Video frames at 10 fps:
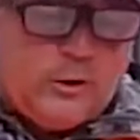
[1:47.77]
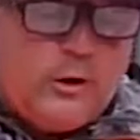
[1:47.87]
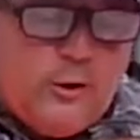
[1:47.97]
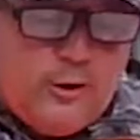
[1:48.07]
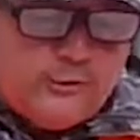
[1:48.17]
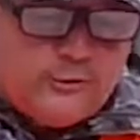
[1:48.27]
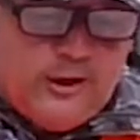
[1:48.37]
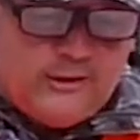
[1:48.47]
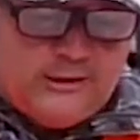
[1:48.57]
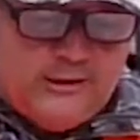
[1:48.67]
Go on,
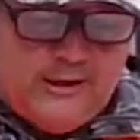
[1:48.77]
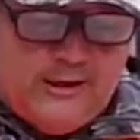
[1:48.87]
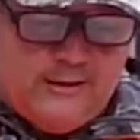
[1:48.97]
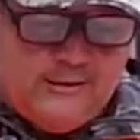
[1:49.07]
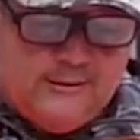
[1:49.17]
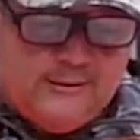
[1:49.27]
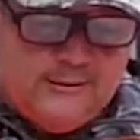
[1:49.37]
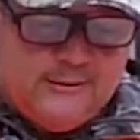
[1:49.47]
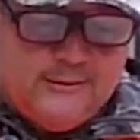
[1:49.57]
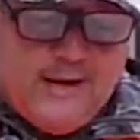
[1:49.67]
Trosclair.
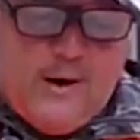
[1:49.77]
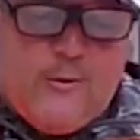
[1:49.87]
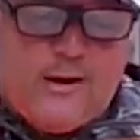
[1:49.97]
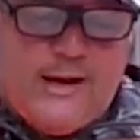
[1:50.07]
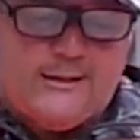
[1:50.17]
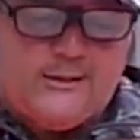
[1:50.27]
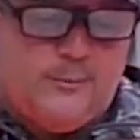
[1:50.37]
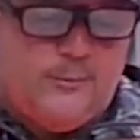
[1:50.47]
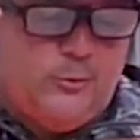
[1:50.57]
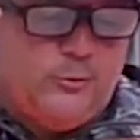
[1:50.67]
I will catch
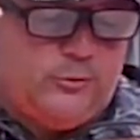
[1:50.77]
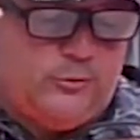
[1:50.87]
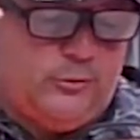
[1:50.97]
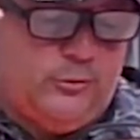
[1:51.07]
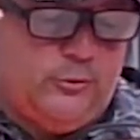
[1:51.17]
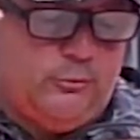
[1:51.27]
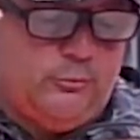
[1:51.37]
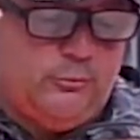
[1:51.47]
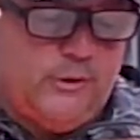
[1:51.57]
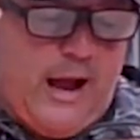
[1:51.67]
up to you.
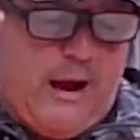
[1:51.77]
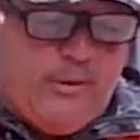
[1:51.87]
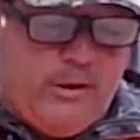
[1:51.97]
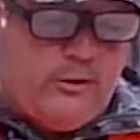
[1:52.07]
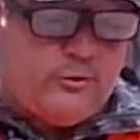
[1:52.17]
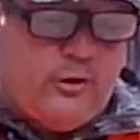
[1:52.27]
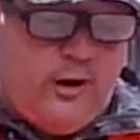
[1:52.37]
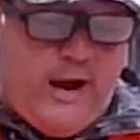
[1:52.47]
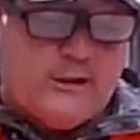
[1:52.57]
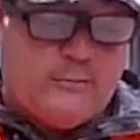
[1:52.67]
I'll build a
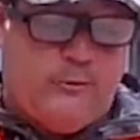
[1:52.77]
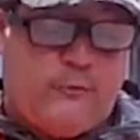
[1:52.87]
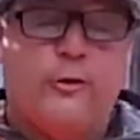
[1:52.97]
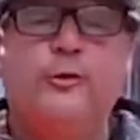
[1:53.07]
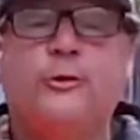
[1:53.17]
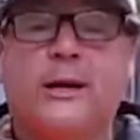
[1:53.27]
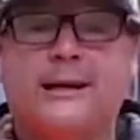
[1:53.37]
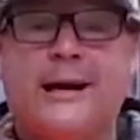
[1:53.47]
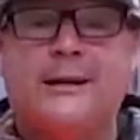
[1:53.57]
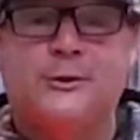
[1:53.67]
straw house before you
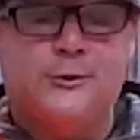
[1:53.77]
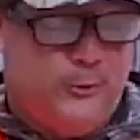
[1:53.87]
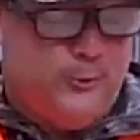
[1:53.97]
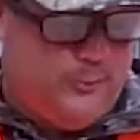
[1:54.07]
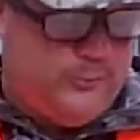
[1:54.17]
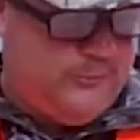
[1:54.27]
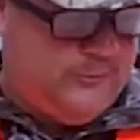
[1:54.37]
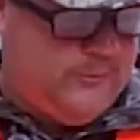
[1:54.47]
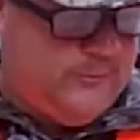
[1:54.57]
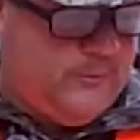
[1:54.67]
can count to two.
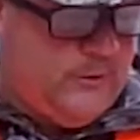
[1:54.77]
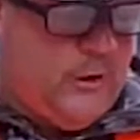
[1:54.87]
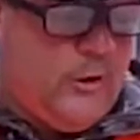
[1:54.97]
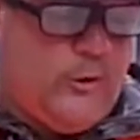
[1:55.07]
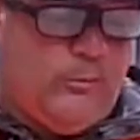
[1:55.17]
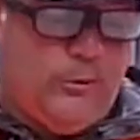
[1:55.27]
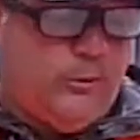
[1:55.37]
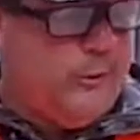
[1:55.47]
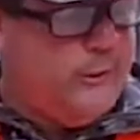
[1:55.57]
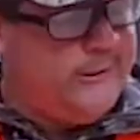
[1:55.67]
Old
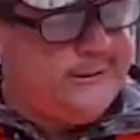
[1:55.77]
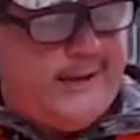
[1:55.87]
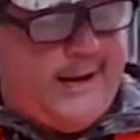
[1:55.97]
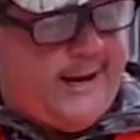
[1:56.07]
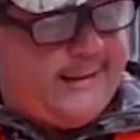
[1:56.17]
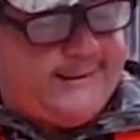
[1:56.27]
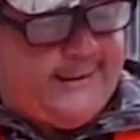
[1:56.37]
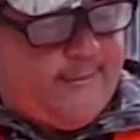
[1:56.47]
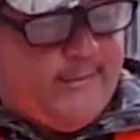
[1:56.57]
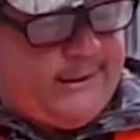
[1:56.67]
Boo roll his eyes
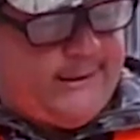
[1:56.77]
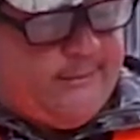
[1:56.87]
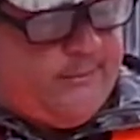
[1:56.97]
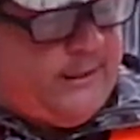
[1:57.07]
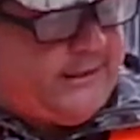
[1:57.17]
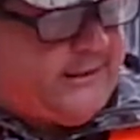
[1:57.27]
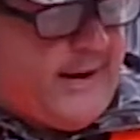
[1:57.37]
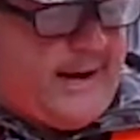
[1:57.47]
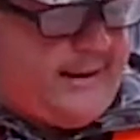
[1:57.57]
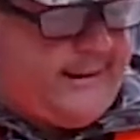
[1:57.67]
and he make them big
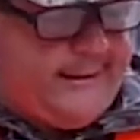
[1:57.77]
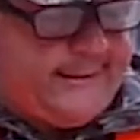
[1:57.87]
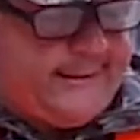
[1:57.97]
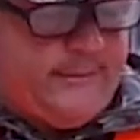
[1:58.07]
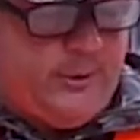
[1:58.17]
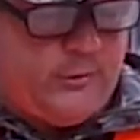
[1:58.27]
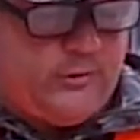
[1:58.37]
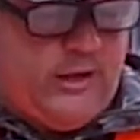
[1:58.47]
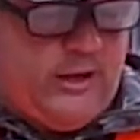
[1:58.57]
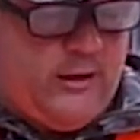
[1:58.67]
sigh. And Thibodeau
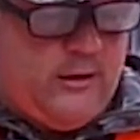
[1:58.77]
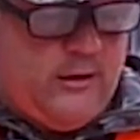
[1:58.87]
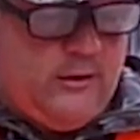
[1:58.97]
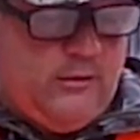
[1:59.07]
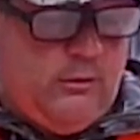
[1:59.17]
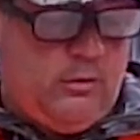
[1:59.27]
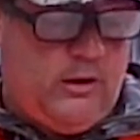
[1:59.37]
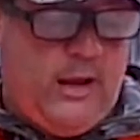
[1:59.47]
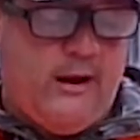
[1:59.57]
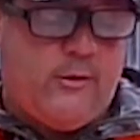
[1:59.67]
say, you
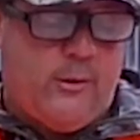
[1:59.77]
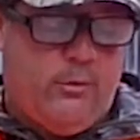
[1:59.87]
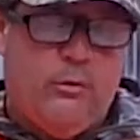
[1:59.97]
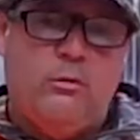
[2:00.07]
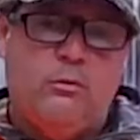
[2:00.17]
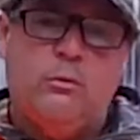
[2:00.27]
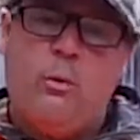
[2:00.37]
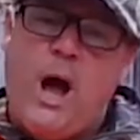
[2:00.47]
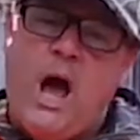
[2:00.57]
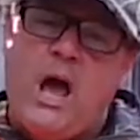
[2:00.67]
look angry, Boo.
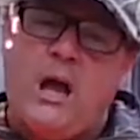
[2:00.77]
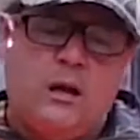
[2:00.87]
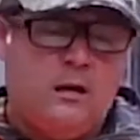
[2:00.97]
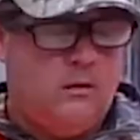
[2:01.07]
Why?